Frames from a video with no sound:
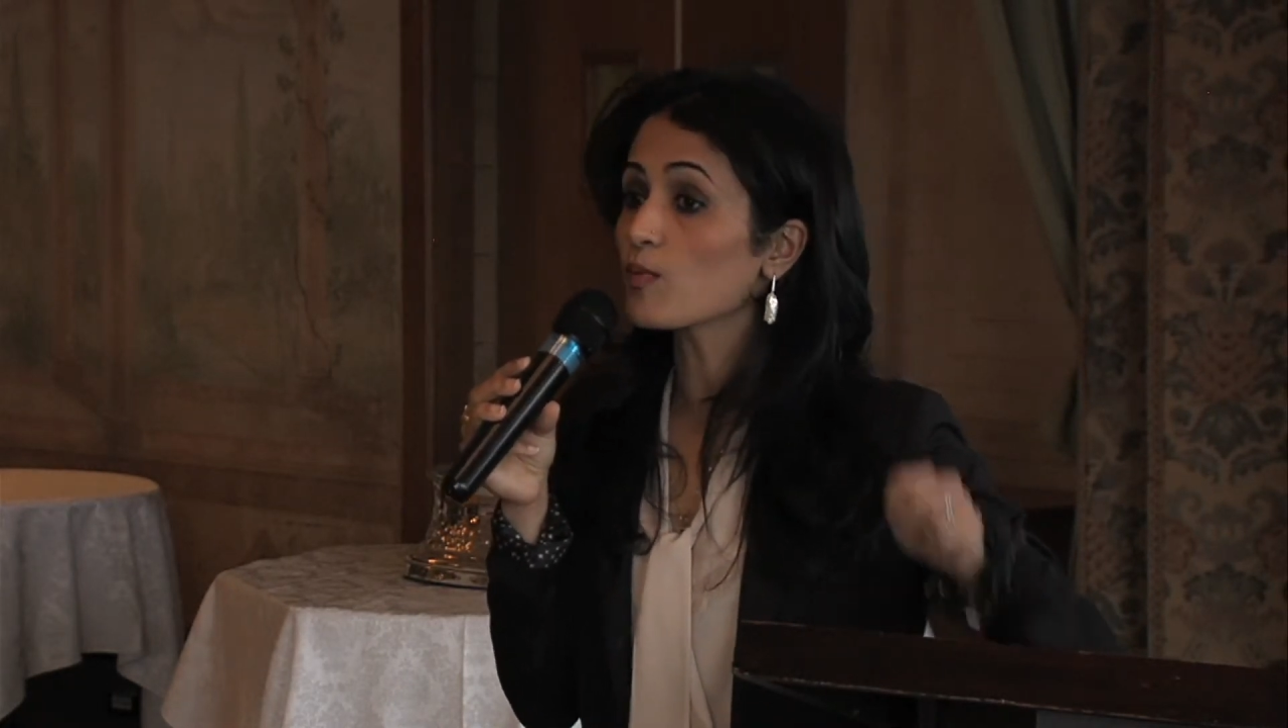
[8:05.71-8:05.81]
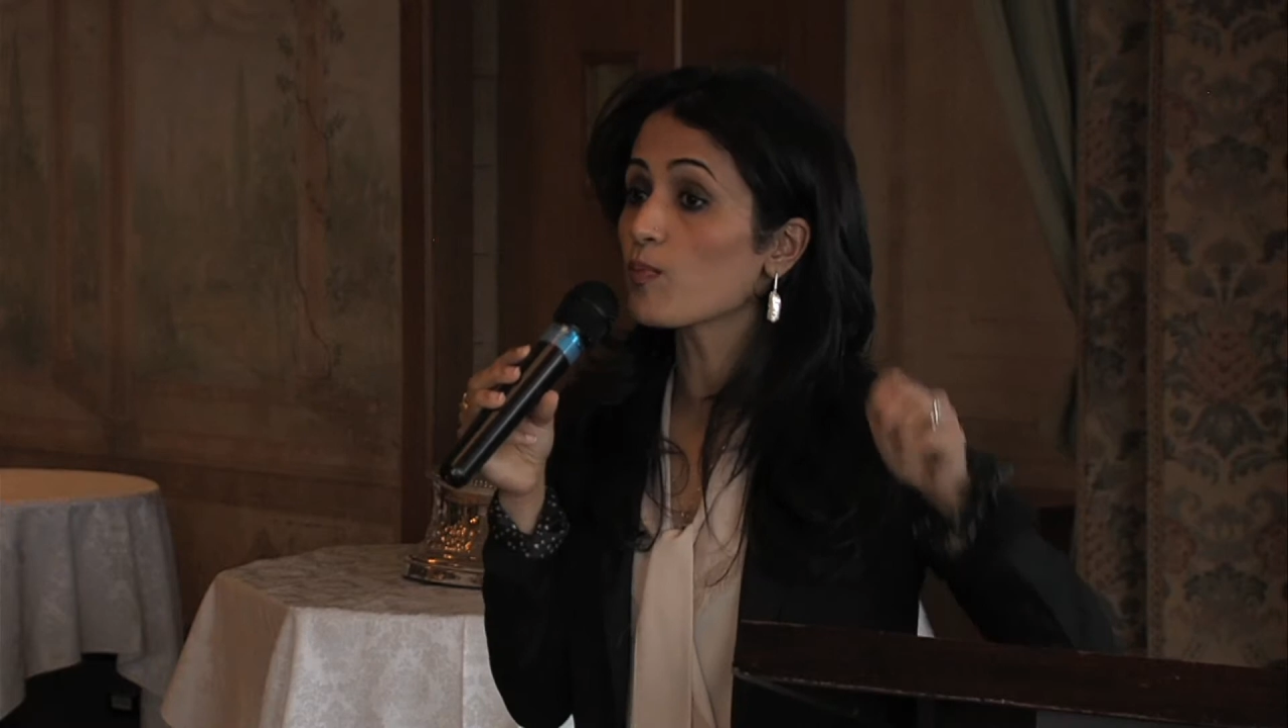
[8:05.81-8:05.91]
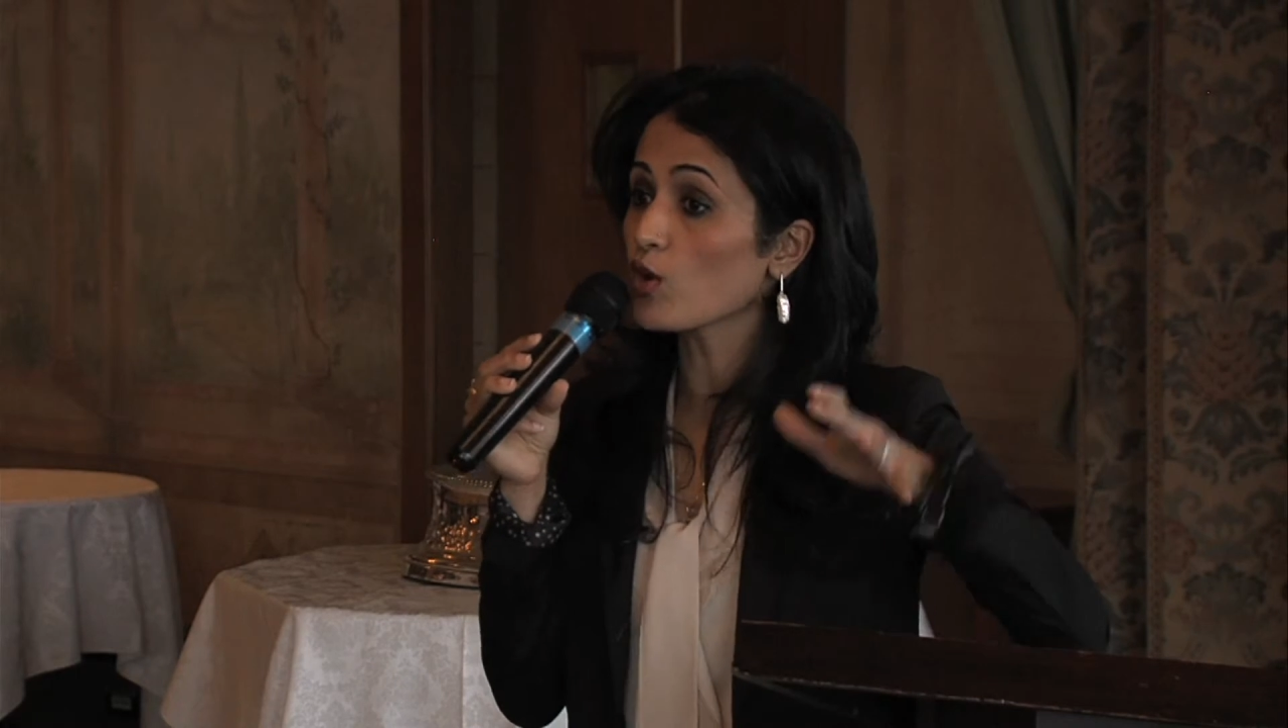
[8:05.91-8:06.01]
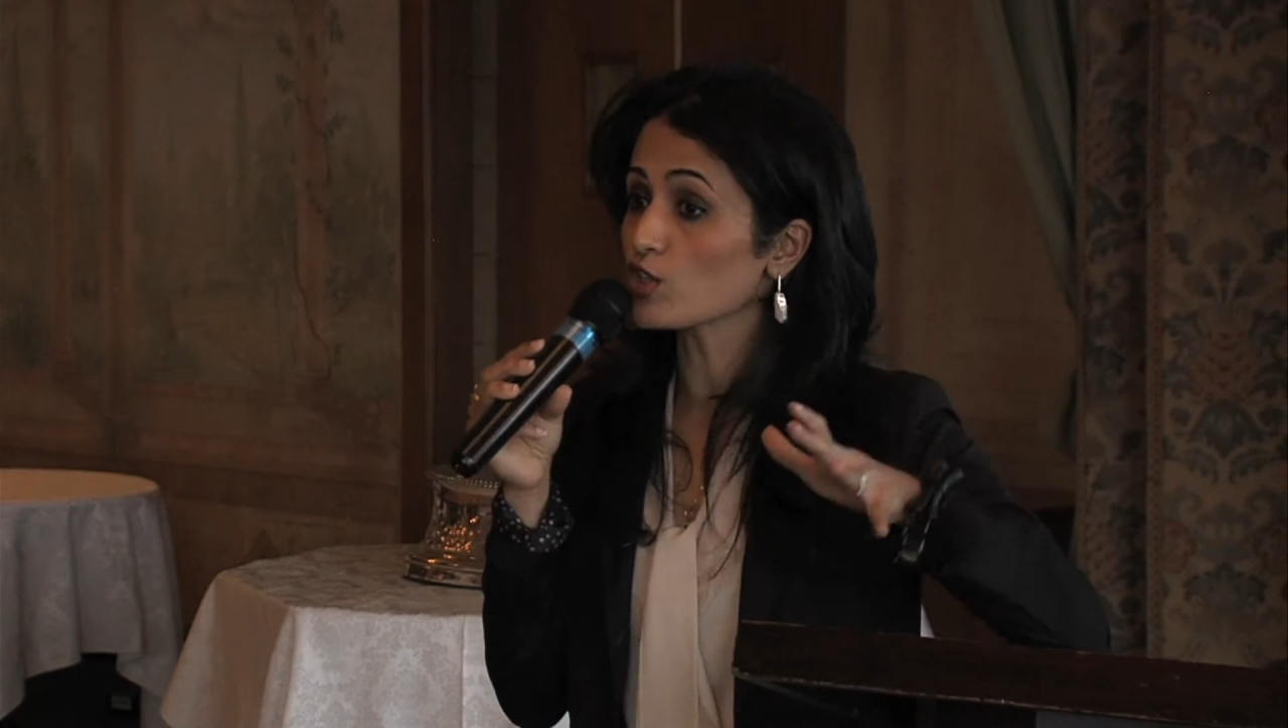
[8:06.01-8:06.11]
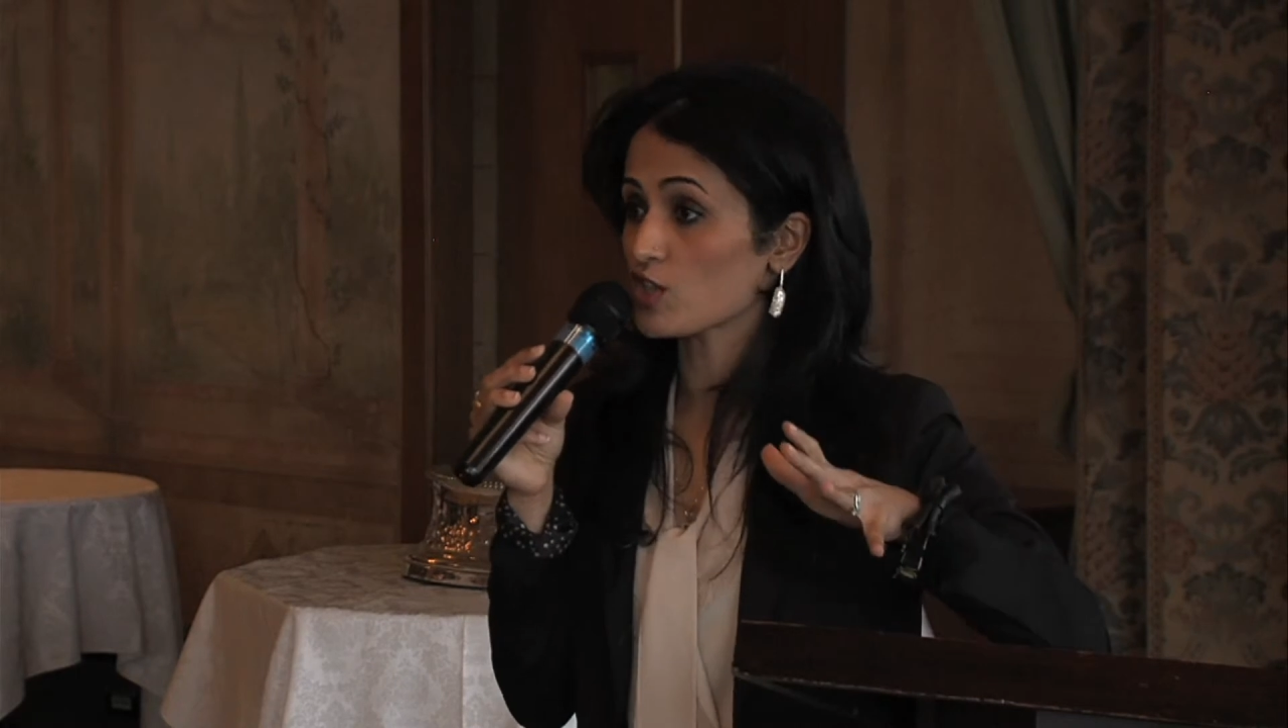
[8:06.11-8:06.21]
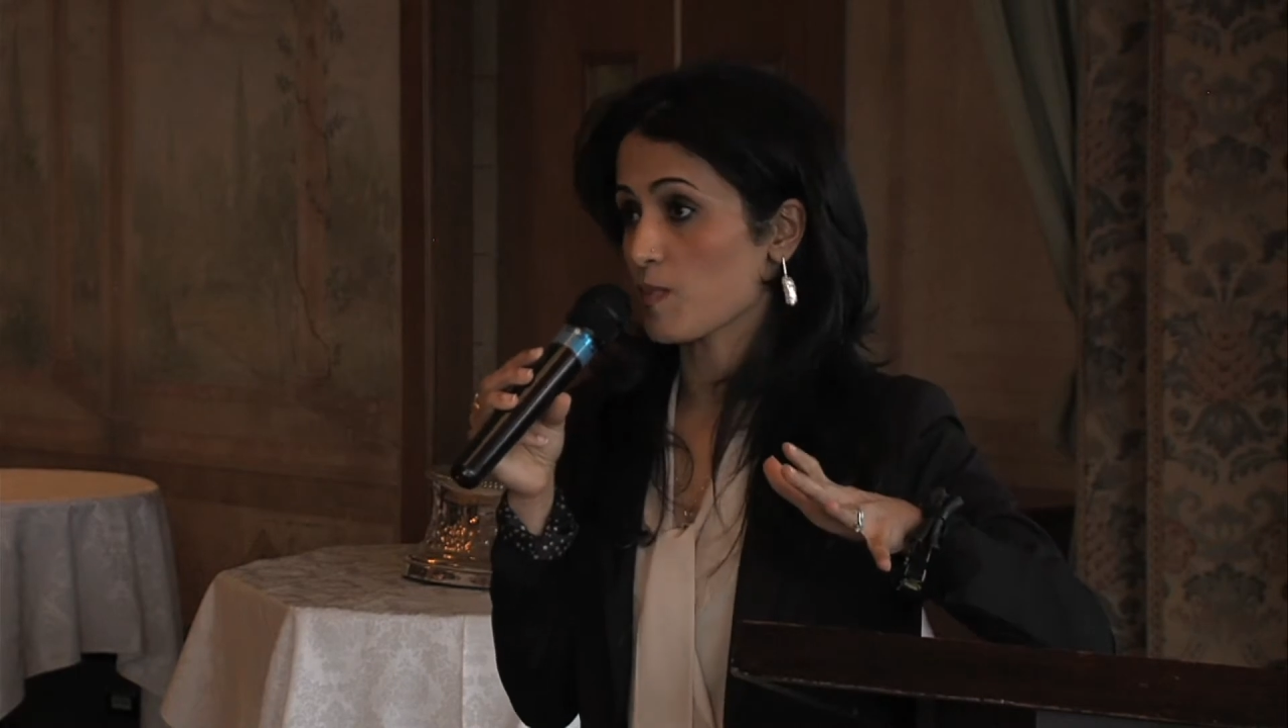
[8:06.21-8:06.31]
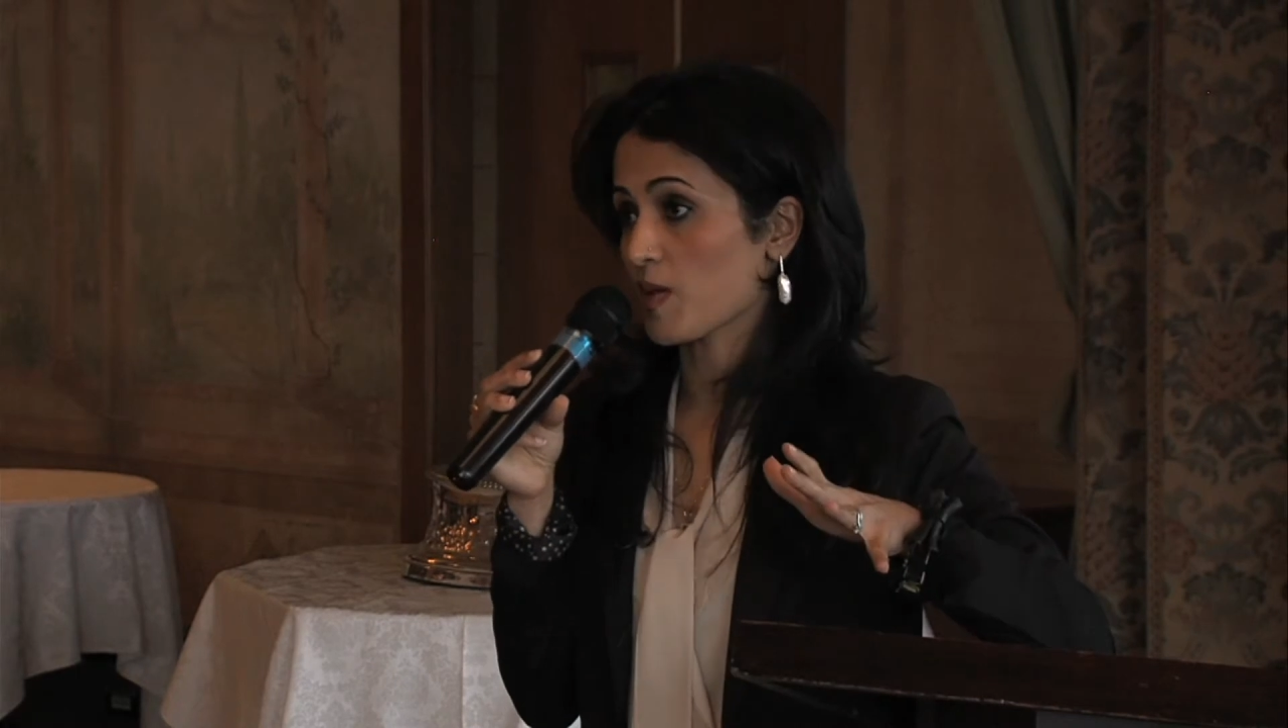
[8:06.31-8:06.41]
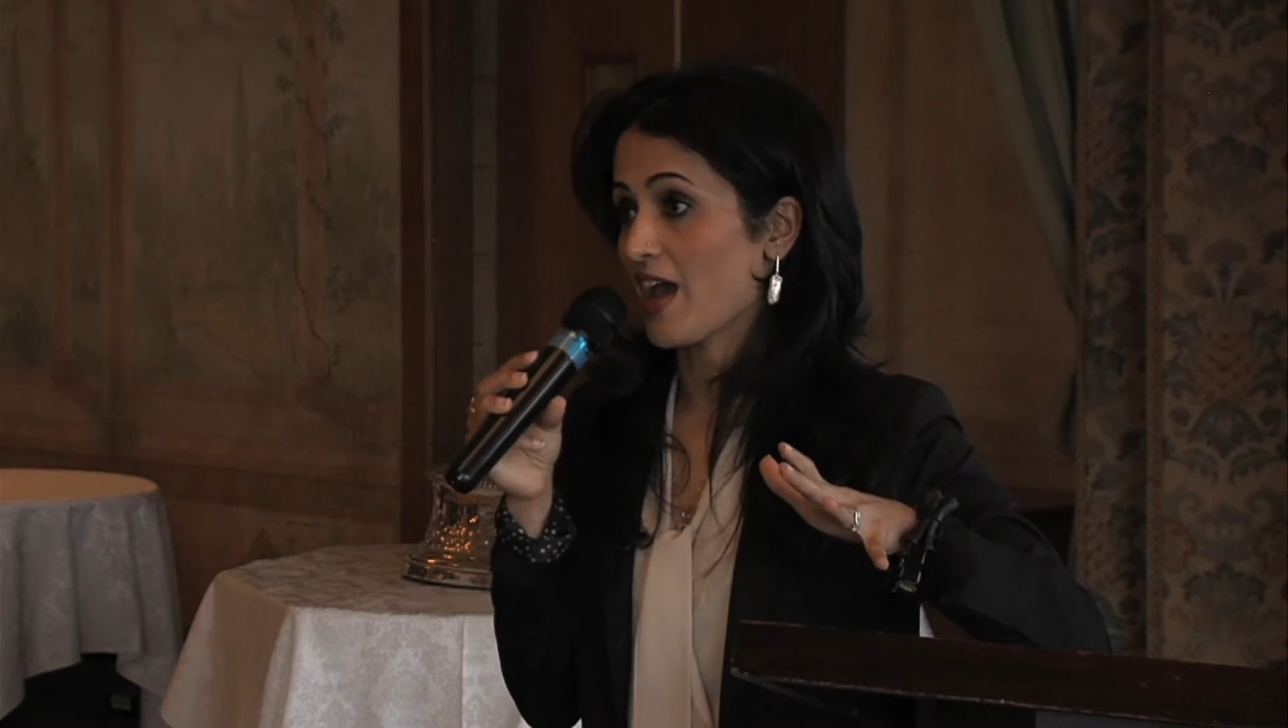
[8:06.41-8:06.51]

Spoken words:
post-op